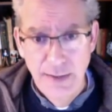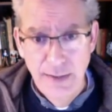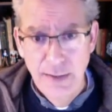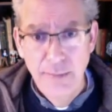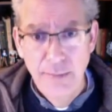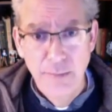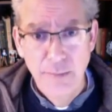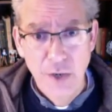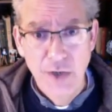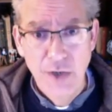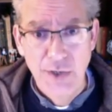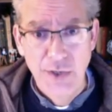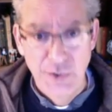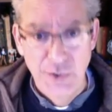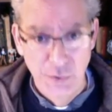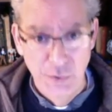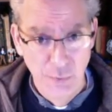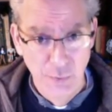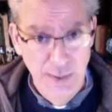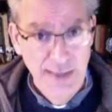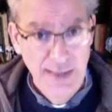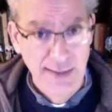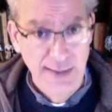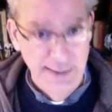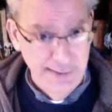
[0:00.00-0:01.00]
Marcus
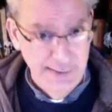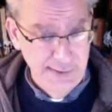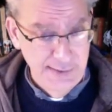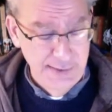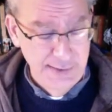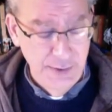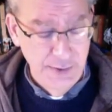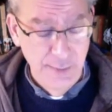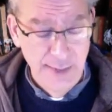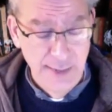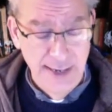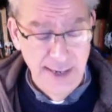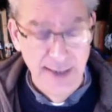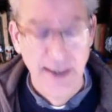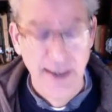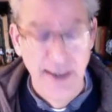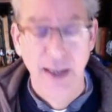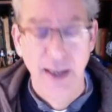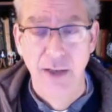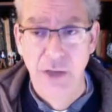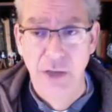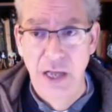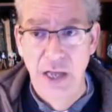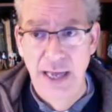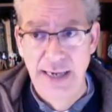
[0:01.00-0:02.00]
Aurelius still meant a
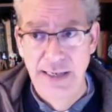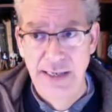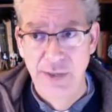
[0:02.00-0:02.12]
lot